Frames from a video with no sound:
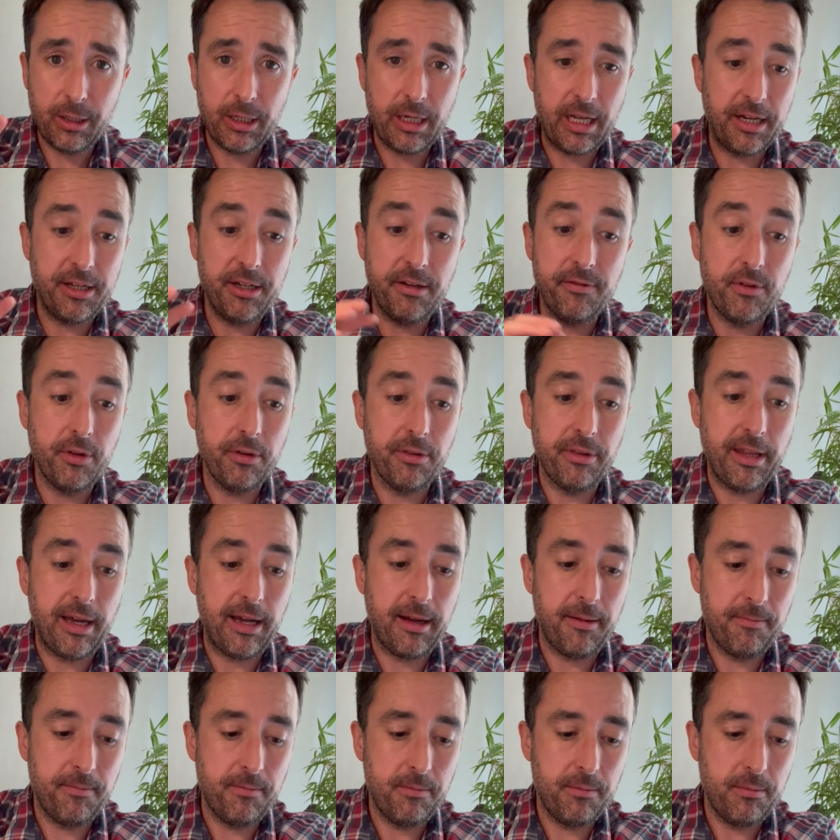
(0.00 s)
And you've done
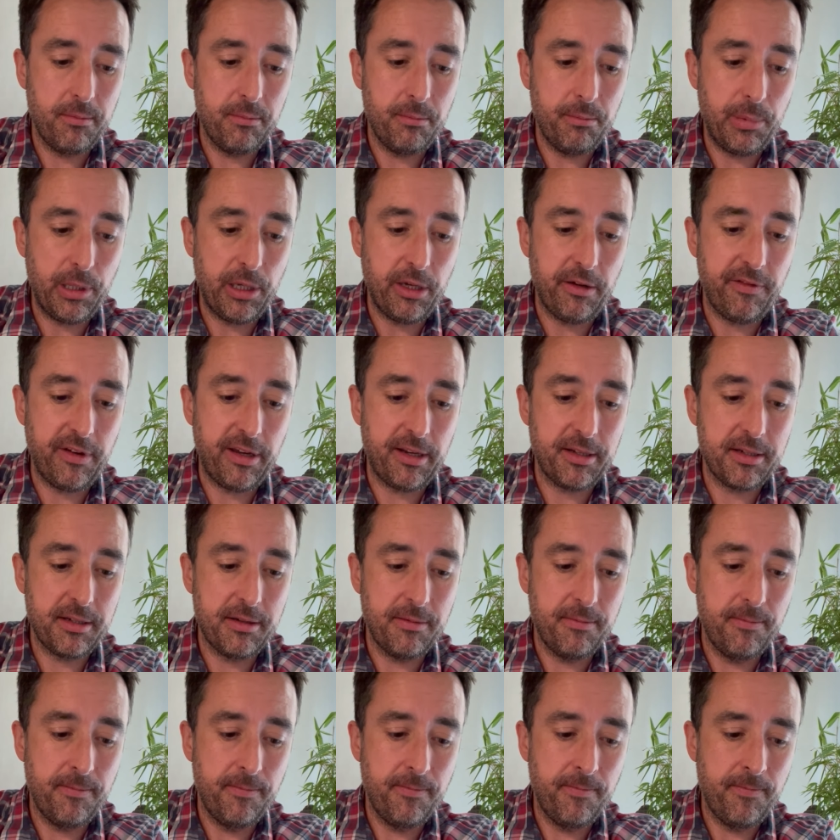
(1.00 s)
that. Perfect.
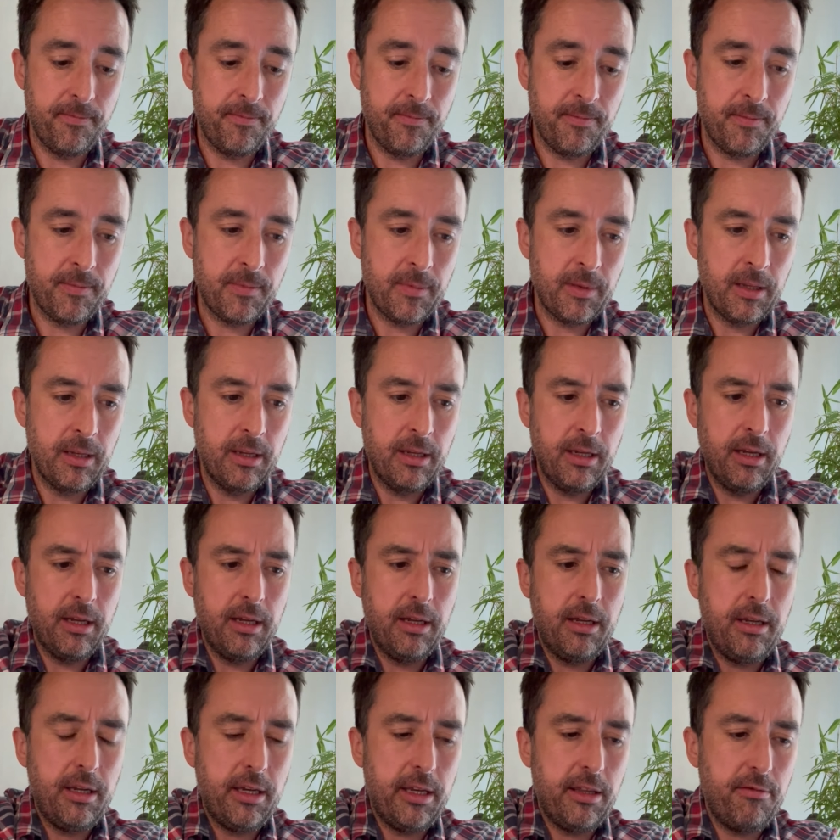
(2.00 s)

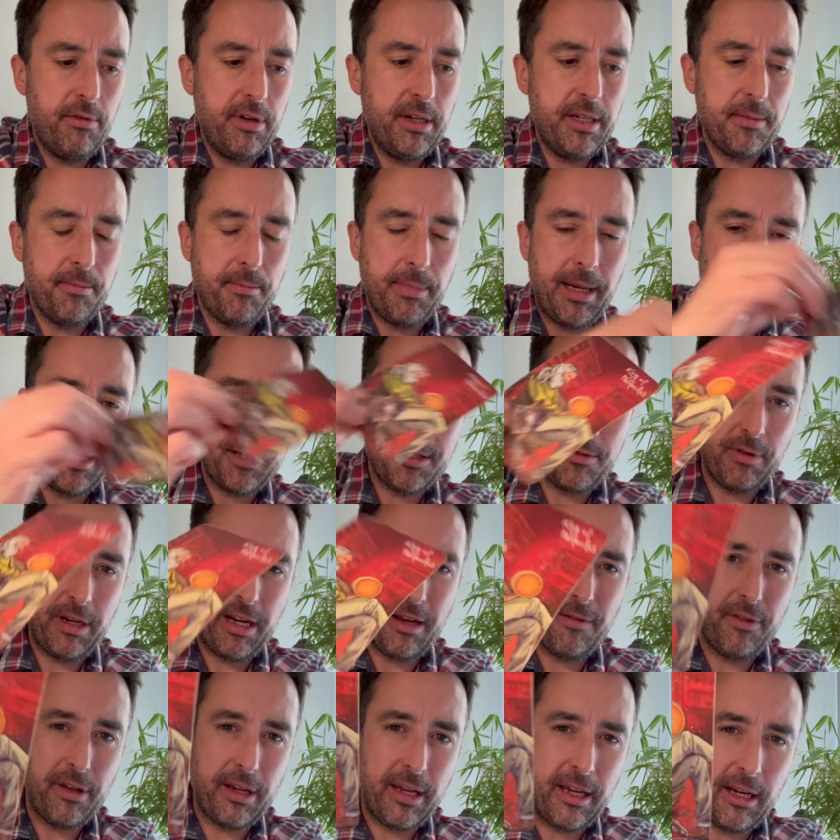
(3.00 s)
In the recent past, we
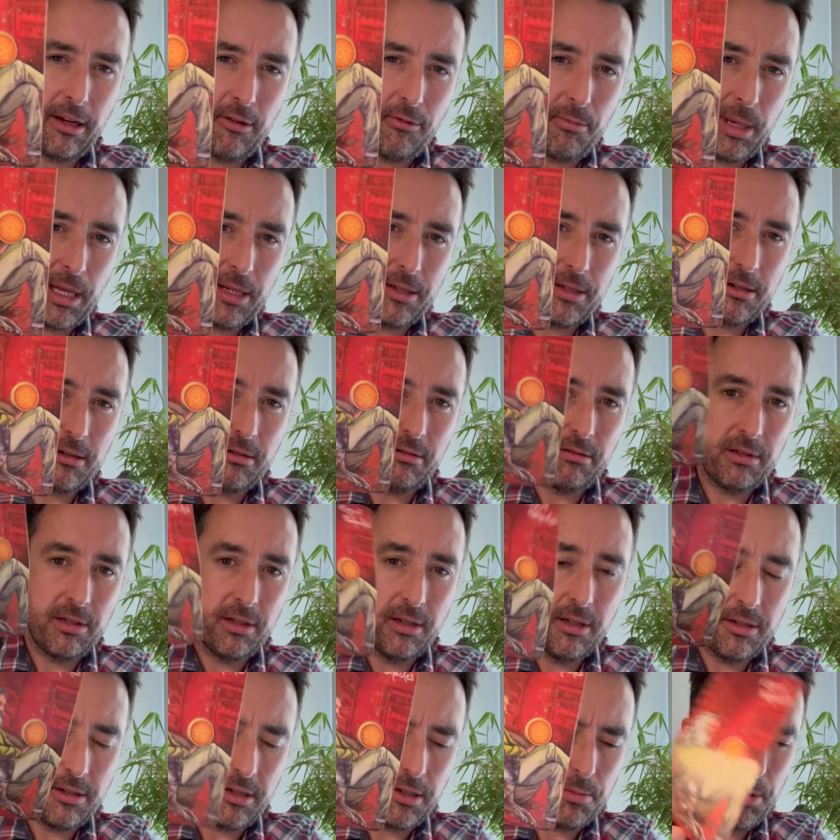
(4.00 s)
have the King of Pentacles.
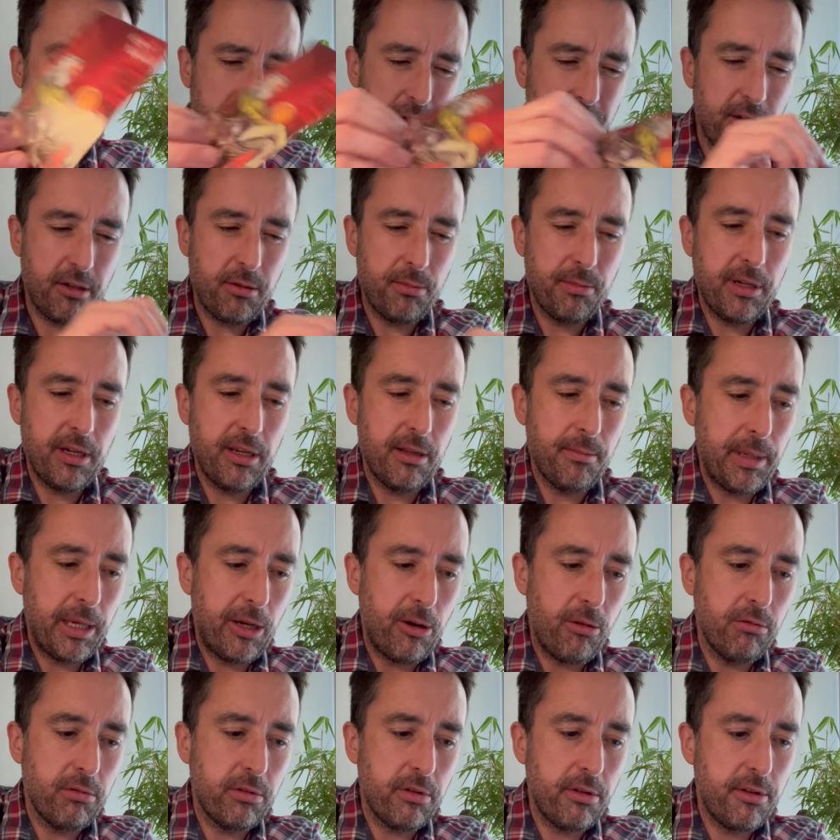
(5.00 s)
So this person could be a bit
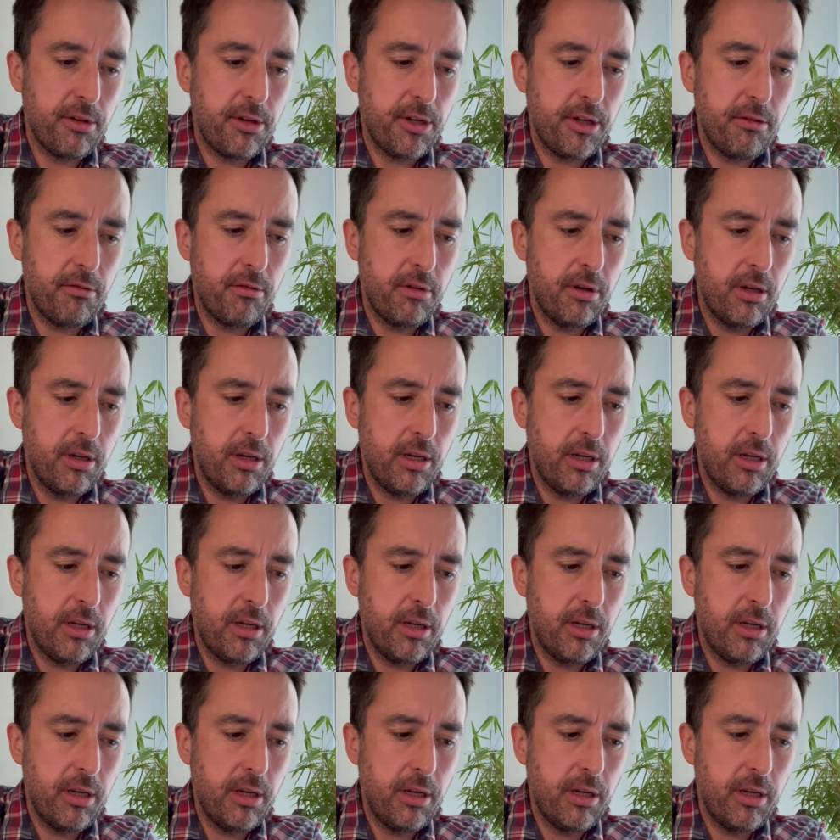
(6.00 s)
older than you.